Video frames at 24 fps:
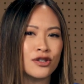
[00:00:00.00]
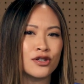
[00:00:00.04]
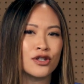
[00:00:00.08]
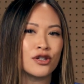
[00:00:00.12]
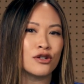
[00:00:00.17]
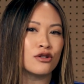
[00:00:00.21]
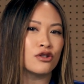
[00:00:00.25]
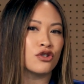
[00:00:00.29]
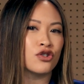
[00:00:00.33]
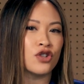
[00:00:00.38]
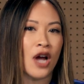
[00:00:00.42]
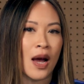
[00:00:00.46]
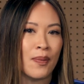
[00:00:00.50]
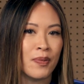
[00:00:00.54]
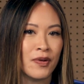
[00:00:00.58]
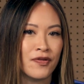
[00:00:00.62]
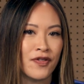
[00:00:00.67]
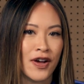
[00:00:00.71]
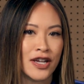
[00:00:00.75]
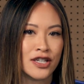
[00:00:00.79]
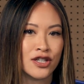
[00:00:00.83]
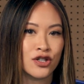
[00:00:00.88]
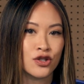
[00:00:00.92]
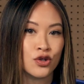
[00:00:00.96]
new
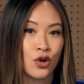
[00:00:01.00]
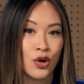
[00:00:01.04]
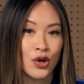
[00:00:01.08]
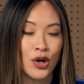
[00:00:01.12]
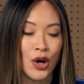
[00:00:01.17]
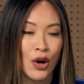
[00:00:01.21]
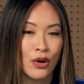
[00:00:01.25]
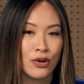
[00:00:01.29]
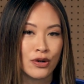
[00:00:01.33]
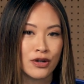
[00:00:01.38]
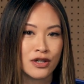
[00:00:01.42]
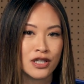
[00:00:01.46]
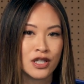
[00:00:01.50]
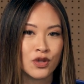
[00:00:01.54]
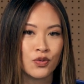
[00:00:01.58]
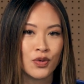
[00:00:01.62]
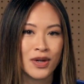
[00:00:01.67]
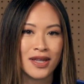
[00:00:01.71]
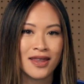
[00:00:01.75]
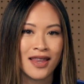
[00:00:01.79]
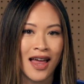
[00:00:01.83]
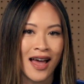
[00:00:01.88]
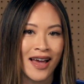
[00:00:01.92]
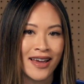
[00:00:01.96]
Shopify store owners
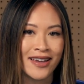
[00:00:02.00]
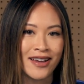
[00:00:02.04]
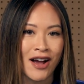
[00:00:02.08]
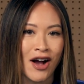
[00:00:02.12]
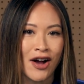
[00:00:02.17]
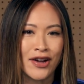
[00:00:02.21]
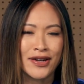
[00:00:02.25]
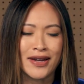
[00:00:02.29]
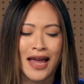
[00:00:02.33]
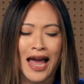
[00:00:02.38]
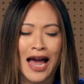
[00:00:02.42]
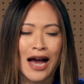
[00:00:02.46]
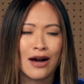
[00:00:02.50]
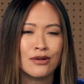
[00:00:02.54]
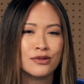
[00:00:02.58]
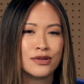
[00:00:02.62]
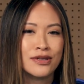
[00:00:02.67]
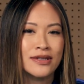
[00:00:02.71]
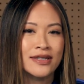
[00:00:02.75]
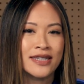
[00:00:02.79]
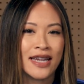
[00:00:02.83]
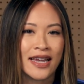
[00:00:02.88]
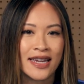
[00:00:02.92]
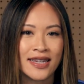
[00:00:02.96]
rely on
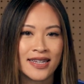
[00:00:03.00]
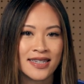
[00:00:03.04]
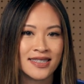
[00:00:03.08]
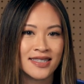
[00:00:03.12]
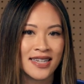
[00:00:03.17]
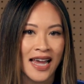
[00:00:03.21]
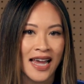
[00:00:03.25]
outdated